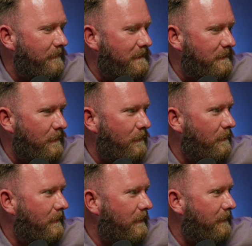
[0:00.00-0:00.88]

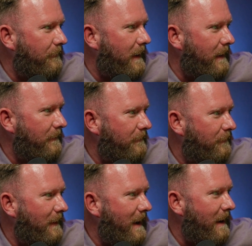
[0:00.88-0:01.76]
So if I
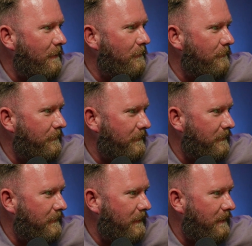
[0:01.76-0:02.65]
fly
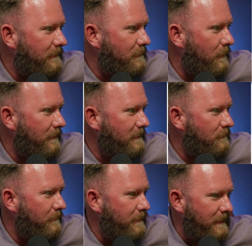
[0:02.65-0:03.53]
over to where
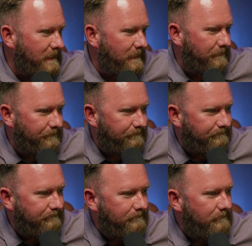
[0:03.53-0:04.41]
this will be,
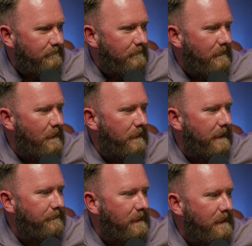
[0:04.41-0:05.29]

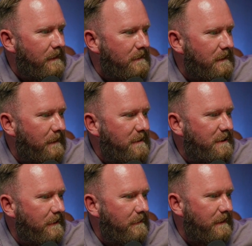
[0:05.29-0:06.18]
okay. So let me
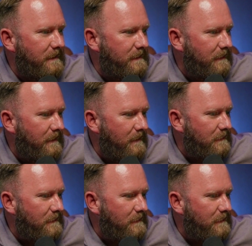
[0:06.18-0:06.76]
show you this.